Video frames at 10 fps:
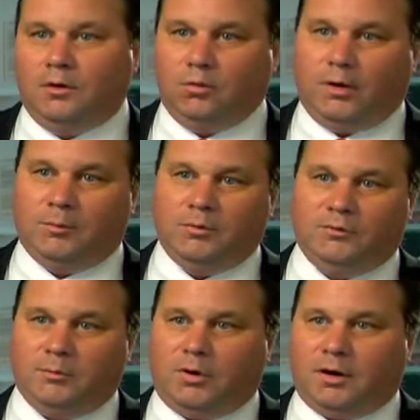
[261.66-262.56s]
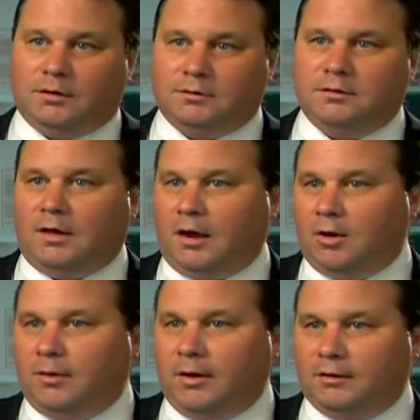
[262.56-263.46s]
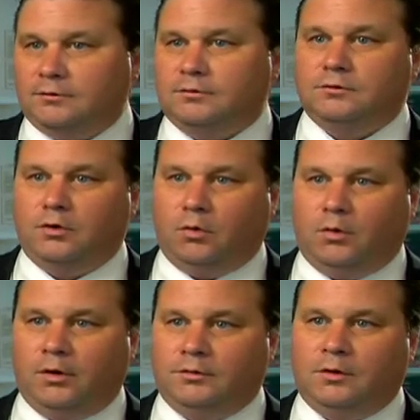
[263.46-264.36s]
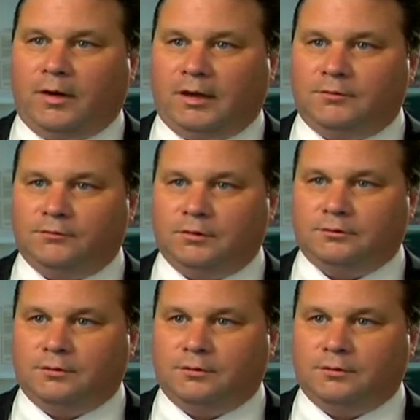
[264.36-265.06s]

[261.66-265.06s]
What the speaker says: one moving part, air bearings, no oil, no antifreeze.